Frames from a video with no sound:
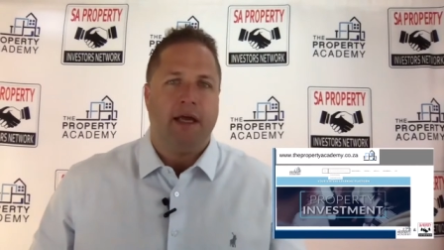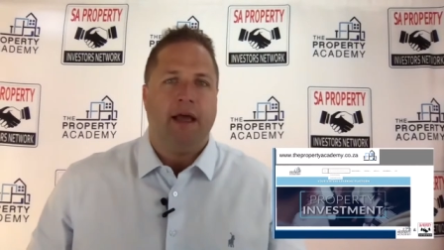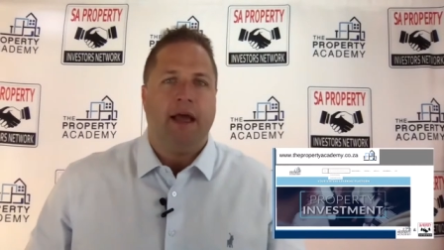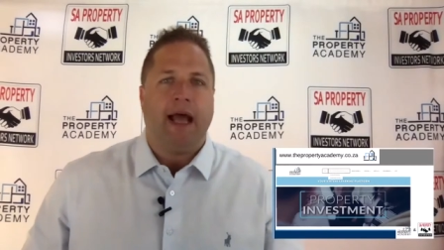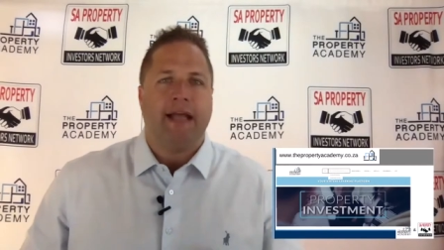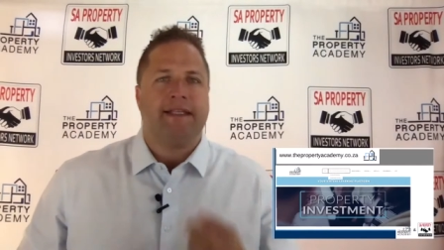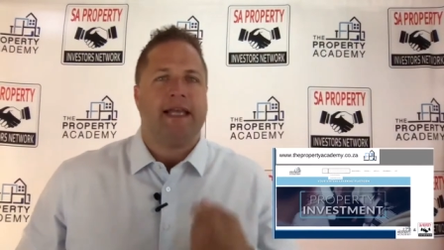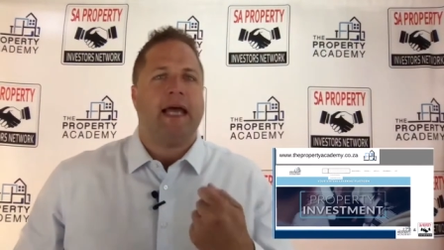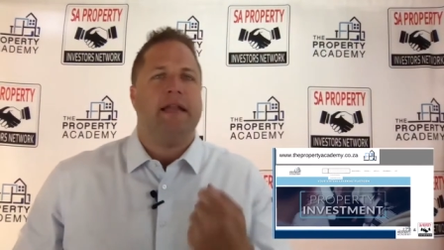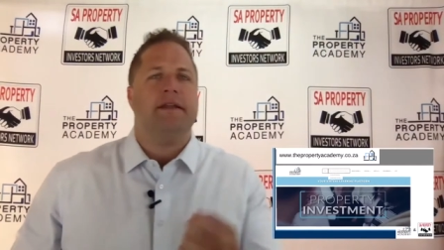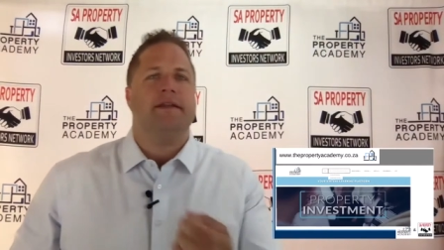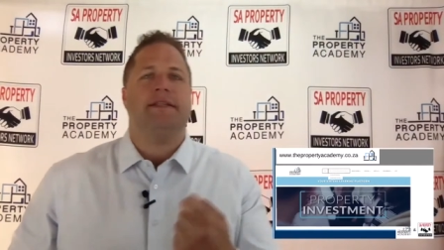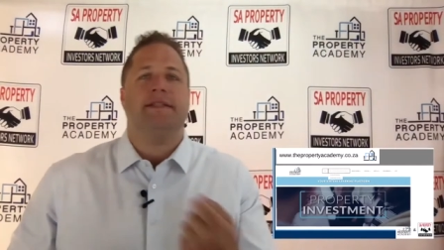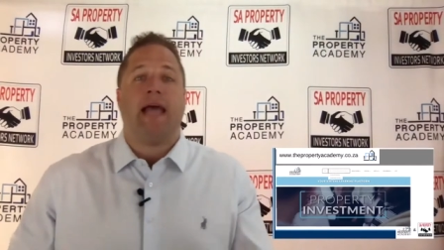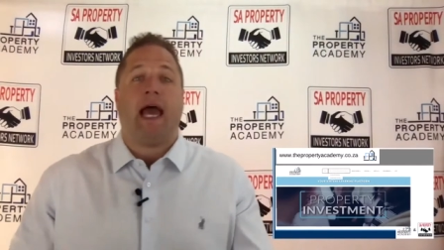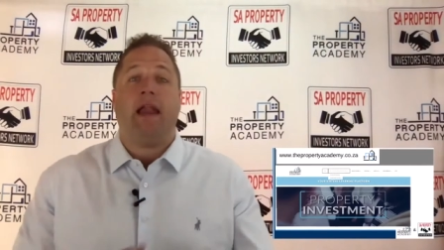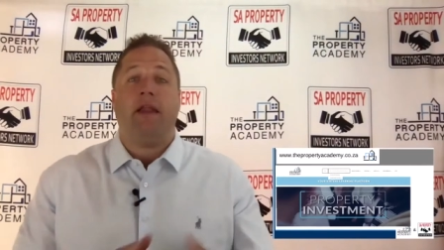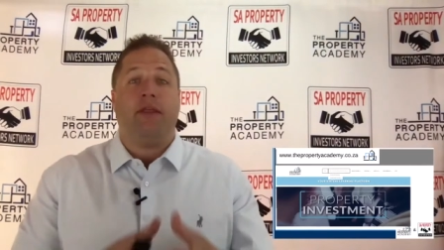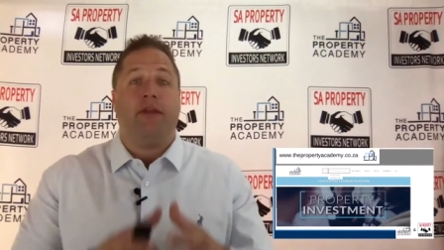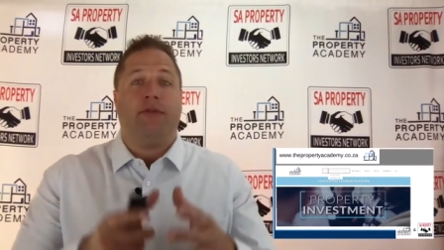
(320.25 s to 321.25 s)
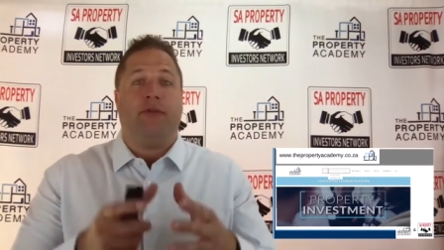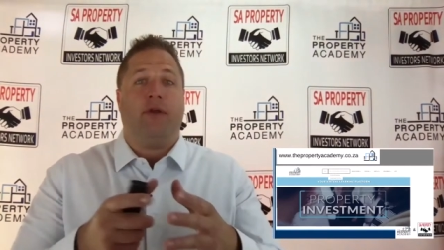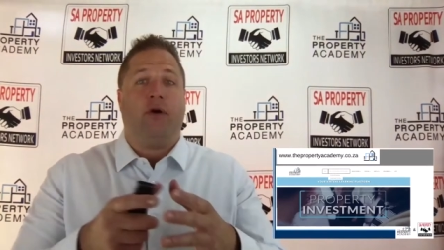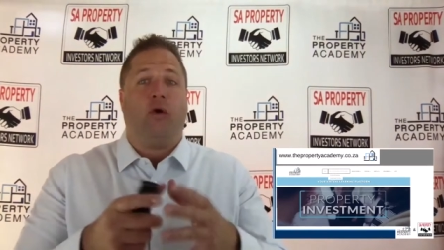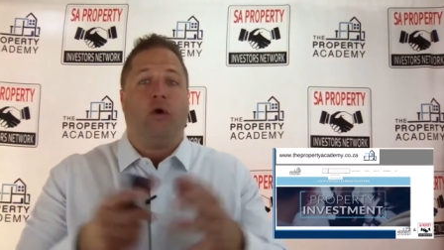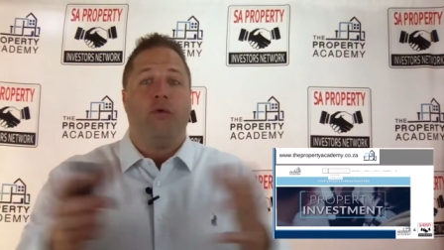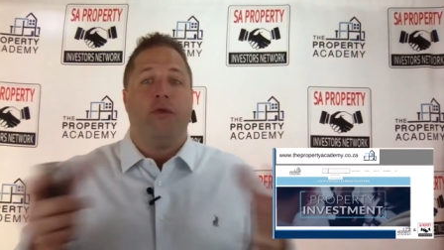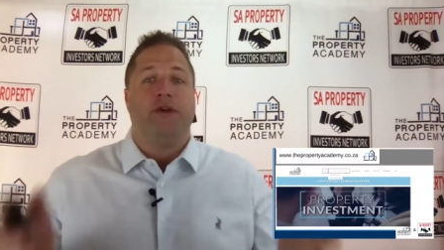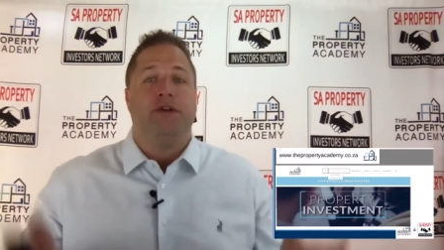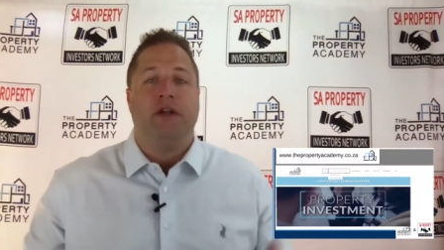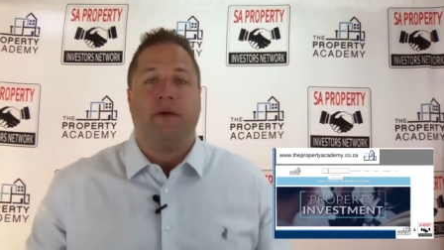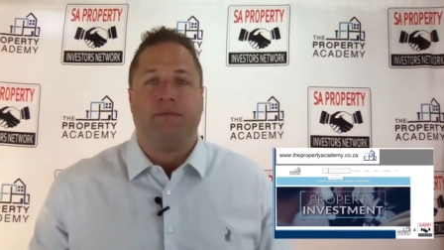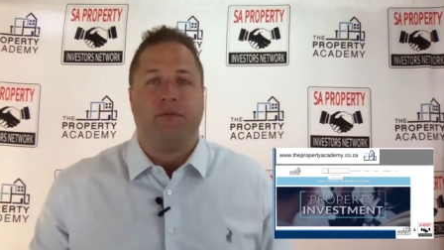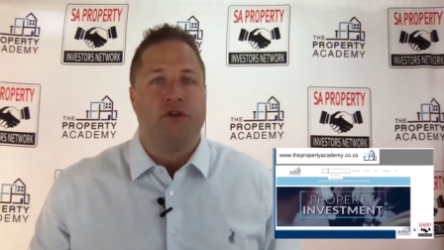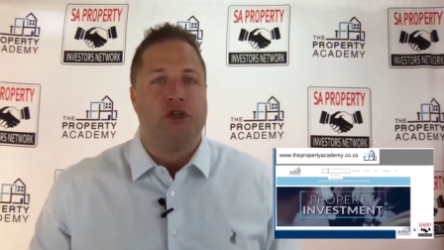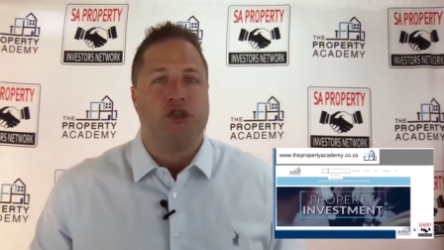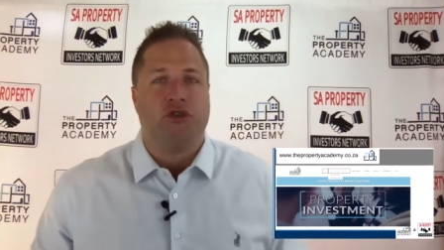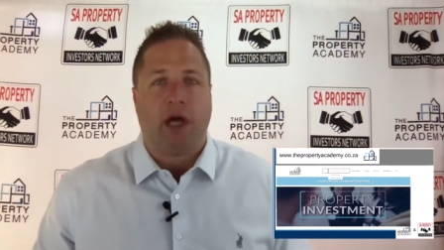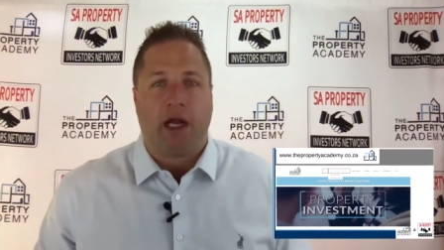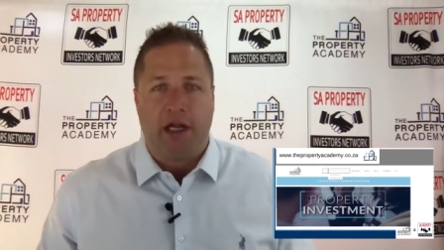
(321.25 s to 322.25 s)
It's understanding the, all the different
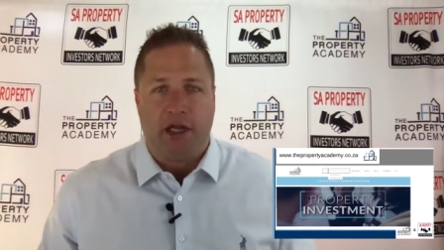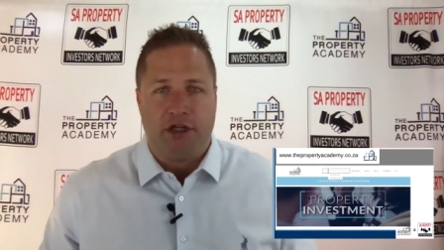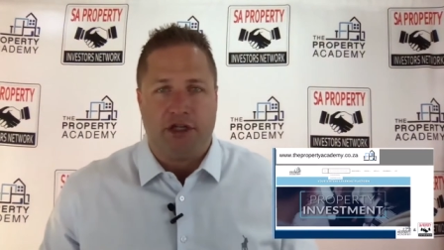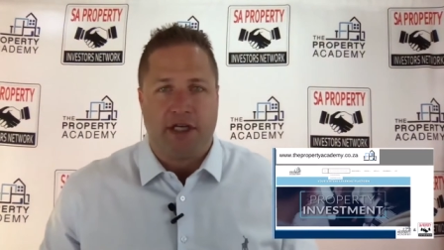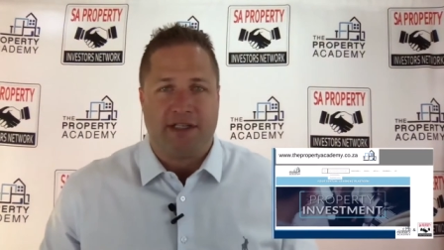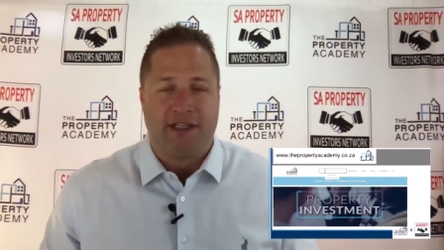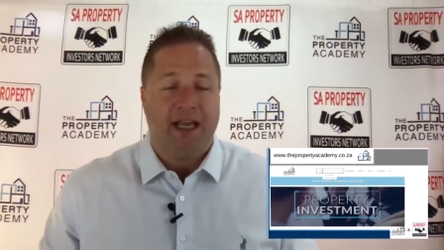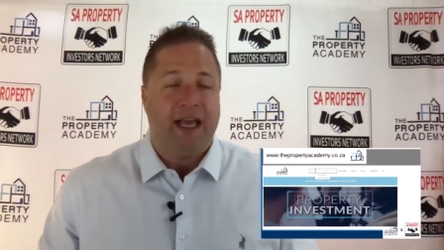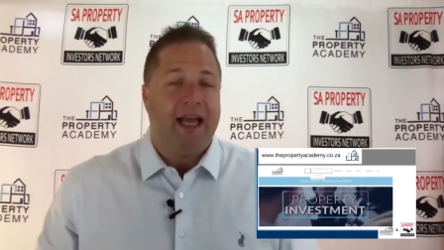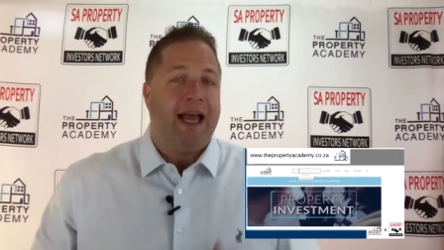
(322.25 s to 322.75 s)
strategies.